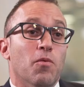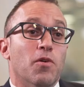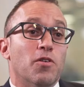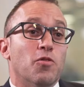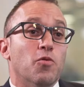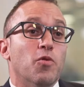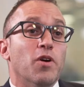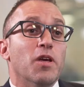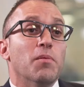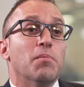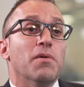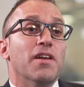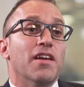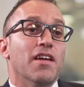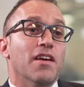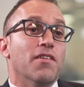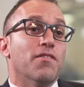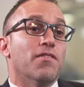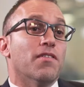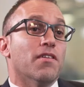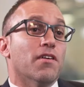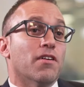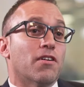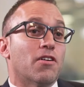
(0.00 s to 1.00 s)
what we
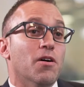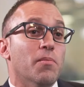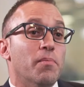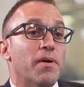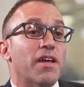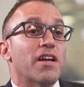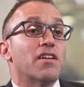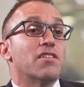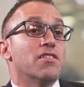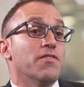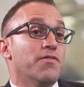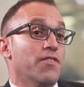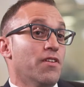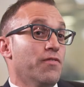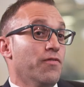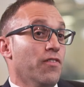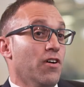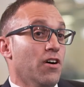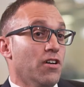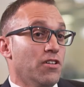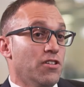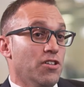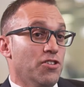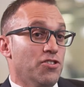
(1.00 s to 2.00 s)
believe the competitive
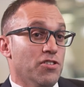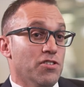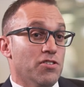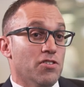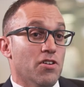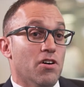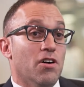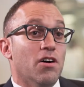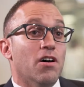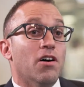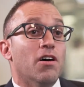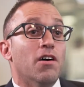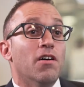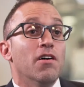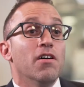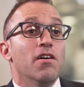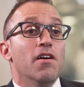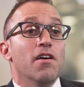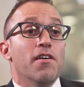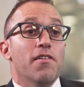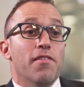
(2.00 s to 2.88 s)
advantages are